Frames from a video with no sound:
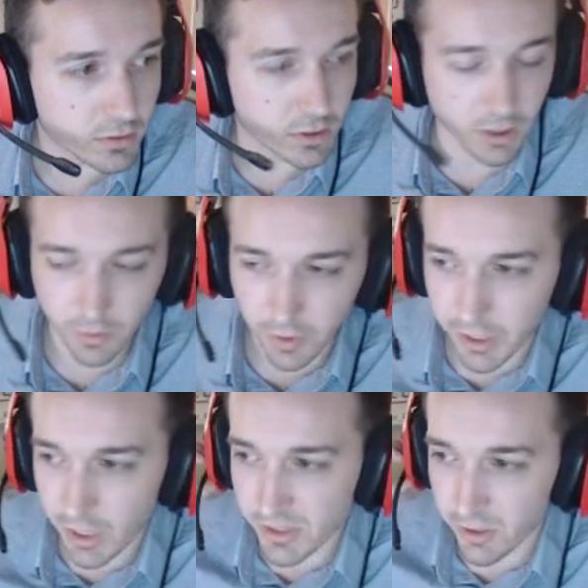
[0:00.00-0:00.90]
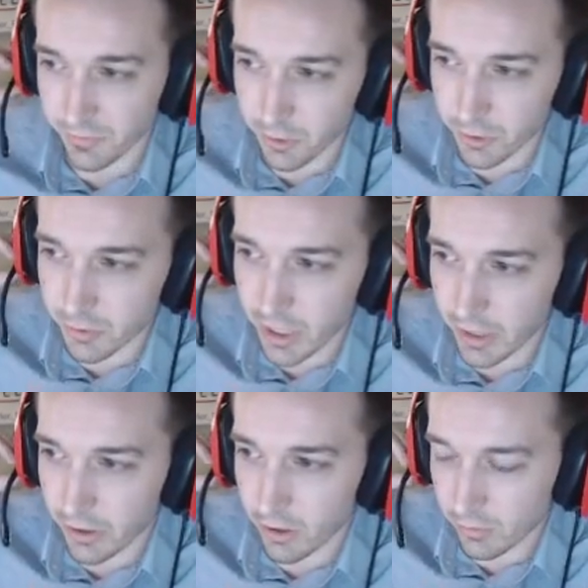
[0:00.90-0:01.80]
Alrighty, guys. So if you do
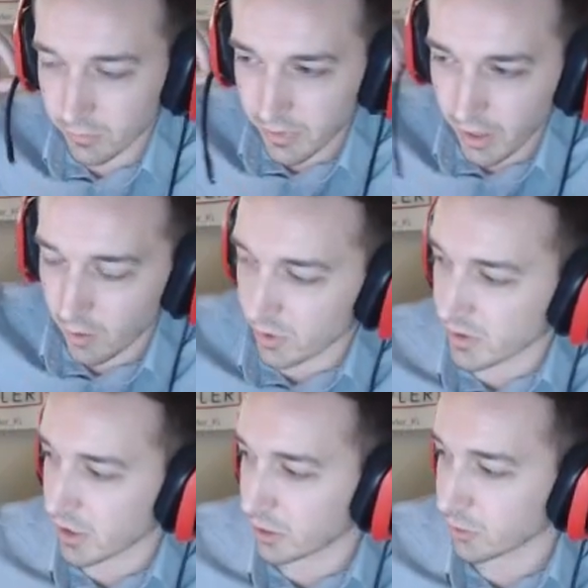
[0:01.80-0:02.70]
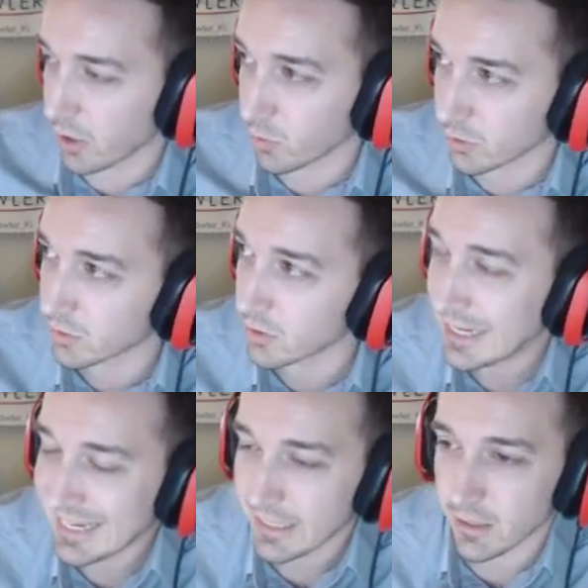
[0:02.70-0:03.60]
not know, that was Andrew Hayward.
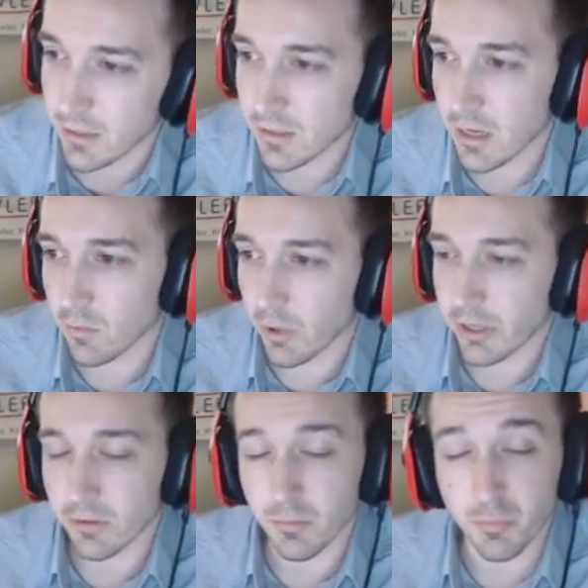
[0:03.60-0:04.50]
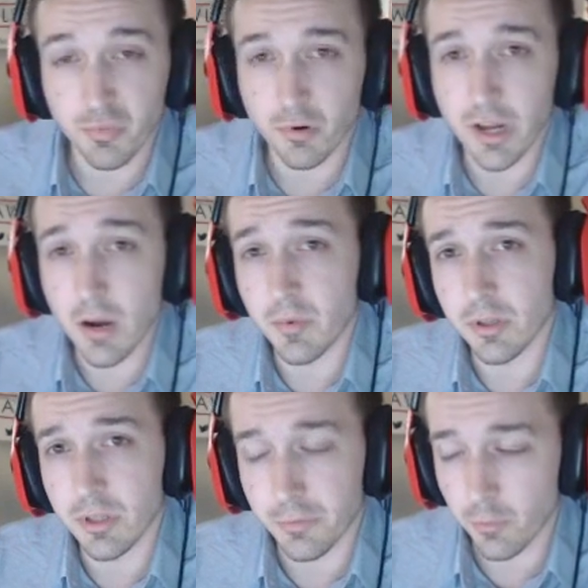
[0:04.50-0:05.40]
He is a writer
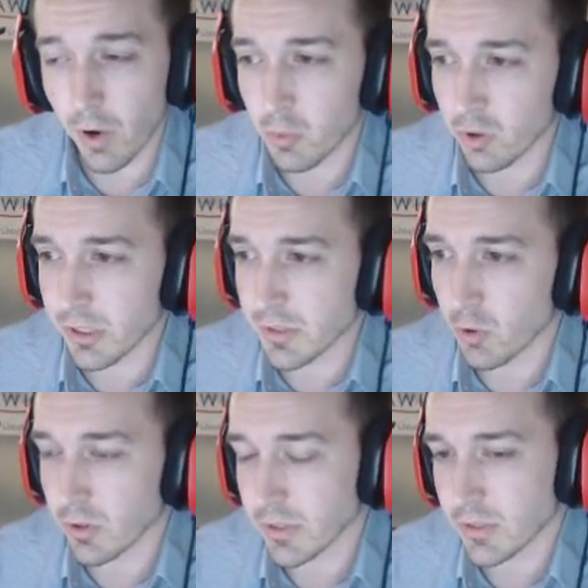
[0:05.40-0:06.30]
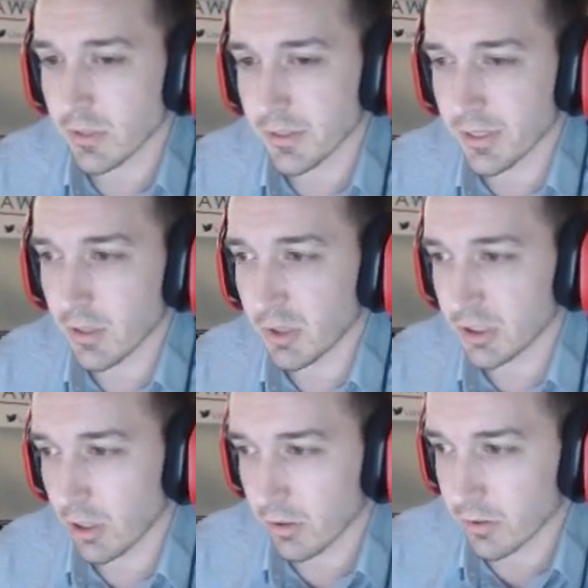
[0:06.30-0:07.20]
predominantly for Red Bull Esports, has done a
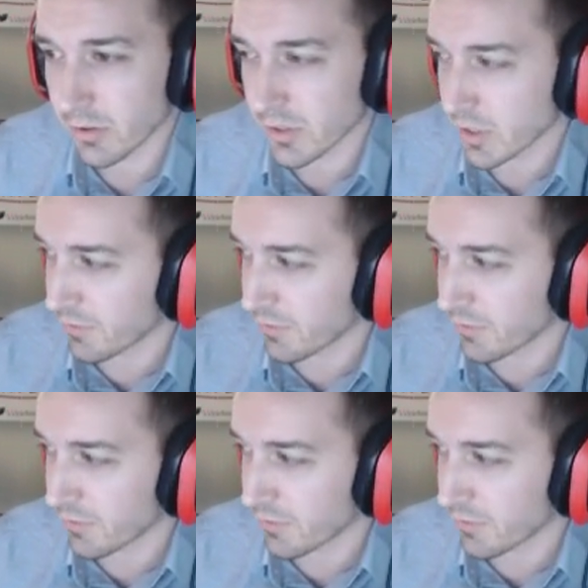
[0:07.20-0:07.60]
bunch of articles.